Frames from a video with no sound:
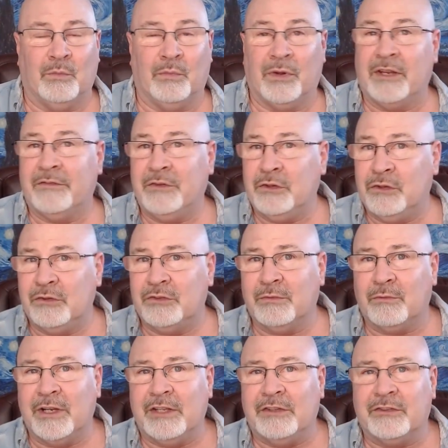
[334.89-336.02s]
But if you do
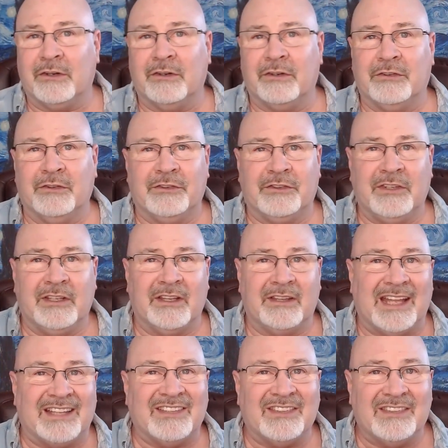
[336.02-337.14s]
some research, you'll see that
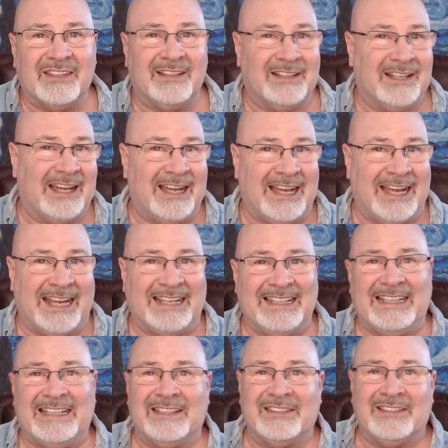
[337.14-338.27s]
that's still a
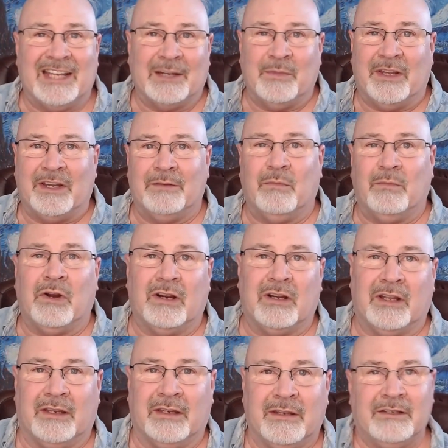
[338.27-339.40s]
highly segmented
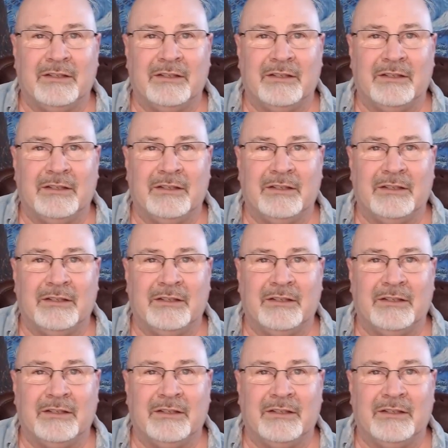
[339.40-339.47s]
market.